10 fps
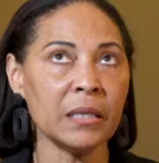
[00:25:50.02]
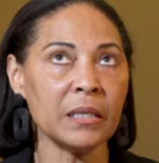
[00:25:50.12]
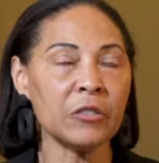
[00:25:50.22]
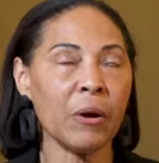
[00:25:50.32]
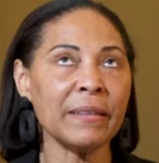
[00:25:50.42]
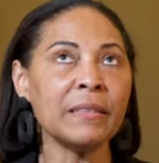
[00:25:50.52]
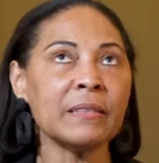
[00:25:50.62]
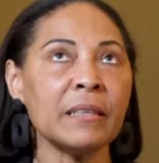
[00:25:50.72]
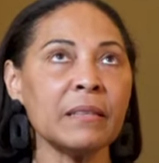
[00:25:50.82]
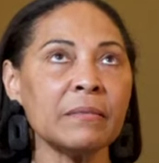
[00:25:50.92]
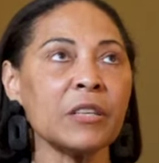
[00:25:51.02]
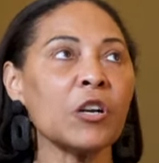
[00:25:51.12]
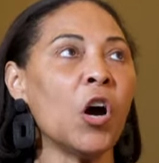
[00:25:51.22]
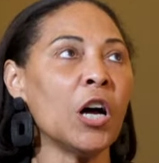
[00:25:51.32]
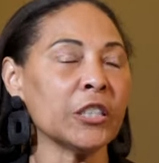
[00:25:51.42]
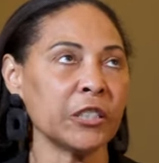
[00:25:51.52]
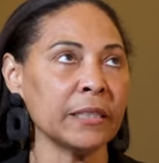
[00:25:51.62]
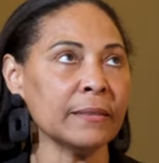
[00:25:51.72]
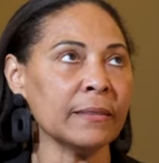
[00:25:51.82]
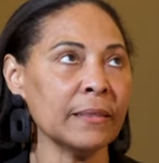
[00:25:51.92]
So I think the
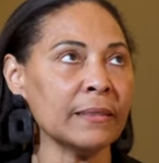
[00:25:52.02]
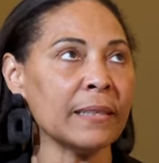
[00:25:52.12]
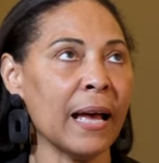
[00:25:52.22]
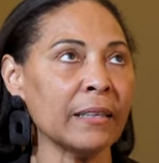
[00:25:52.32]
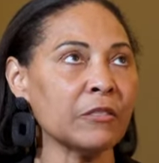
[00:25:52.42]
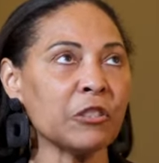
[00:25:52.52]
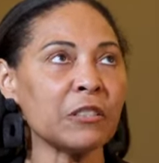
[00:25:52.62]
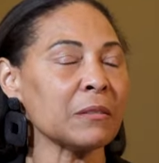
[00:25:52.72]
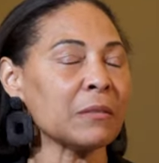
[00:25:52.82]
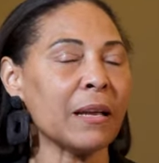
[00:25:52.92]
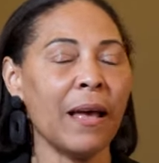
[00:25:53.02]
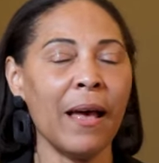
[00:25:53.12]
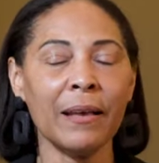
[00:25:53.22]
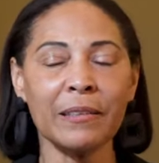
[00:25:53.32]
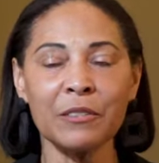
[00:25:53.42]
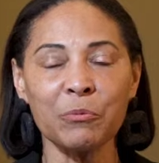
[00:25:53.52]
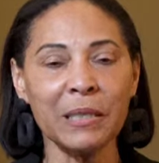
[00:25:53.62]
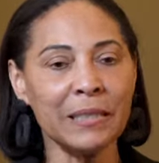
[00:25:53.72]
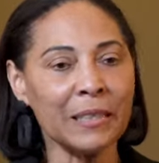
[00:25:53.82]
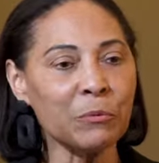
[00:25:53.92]
caution is that just as we
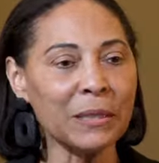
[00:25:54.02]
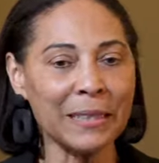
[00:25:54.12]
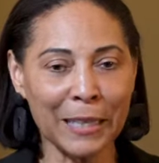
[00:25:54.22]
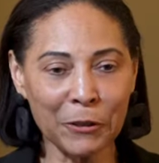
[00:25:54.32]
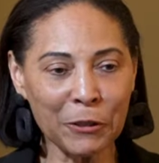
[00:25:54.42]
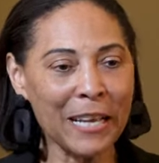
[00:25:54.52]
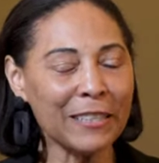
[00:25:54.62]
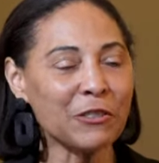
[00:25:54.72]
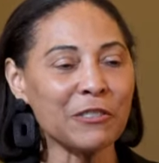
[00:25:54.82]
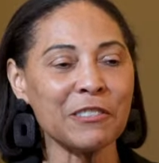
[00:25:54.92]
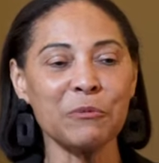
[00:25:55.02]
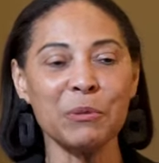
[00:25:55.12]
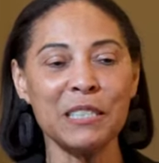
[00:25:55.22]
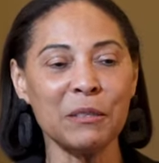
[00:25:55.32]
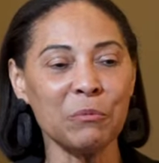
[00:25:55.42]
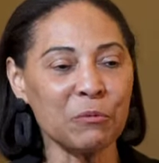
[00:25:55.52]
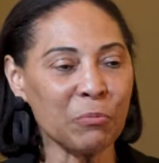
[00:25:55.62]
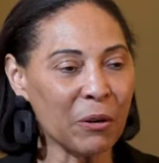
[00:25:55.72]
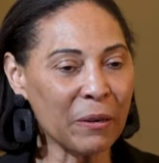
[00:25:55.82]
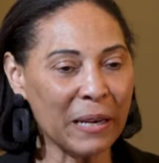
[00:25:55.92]
did with the internet, just as we did with
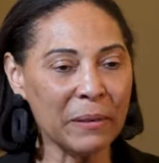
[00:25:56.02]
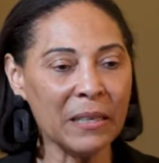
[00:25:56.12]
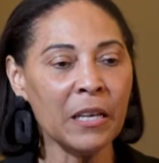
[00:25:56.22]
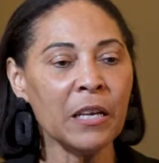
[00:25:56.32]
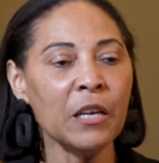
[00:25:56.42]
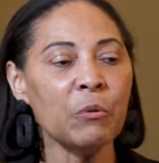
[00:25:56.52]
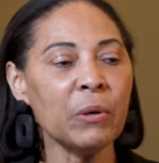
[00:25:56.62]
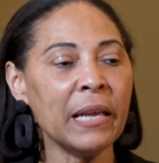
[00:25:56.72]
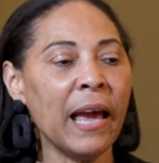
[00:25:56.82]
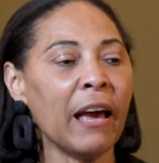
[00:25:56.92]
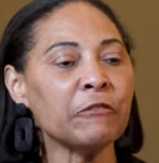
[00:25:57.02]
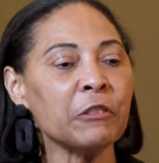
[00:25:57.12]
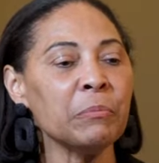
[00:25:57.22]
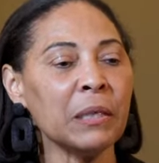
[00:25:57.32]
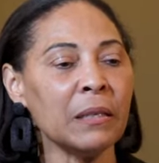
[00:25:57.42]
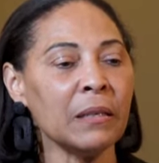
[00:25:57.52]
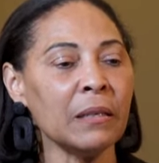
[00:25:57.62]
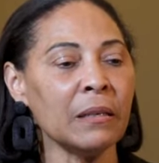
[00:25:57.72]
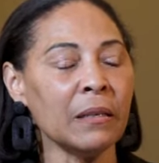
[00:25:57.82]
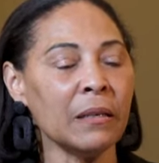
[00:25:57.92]
programming, we have to be